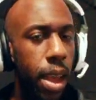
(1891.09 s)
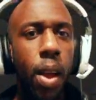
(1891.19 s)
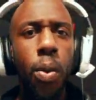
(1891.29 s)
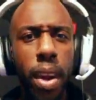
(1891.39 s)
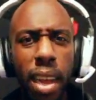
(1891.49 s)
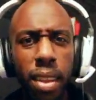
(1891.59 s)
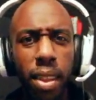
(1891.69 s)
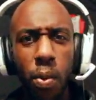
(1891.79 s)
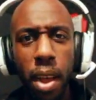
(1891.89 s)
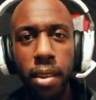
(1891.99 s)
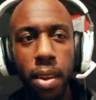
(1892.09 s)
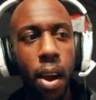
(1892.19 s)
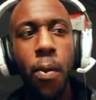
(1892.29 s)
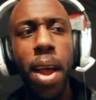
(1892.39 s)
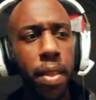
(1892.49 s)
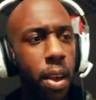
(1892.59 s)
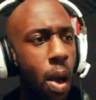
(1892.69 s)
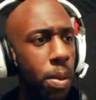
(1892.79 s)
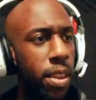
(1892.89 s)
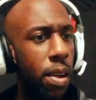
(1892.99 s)
What do you guys think the rest are? Write in the
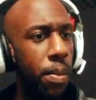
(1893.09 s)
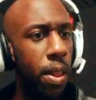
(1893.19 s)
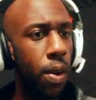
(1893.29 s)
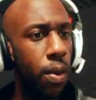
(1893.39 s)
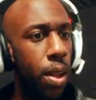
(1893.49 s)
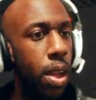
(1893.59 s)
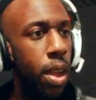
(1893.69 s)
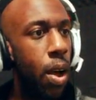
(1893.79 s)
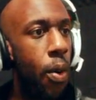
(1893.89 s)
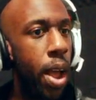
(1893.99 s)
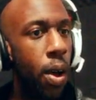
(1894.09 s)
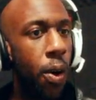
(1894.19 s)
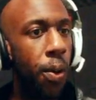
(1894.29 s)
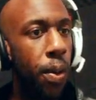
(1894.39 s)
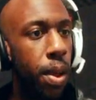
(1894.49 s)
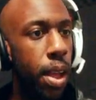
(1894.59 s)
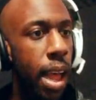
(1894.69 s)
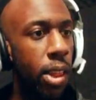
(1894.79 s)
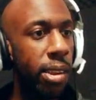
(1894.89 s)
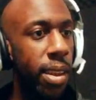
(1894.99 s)
comments down below. Oh wait, oh,
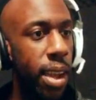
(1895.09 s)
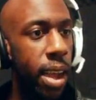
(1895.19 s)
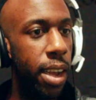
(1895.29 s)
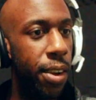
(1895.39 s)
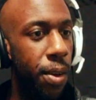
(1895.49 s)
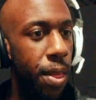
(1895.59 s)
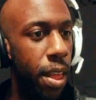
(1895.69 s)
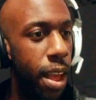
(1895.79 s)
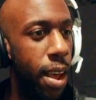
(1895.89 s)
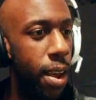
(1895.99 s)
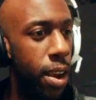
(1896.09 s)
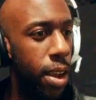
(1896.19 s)
it looks like I could go there.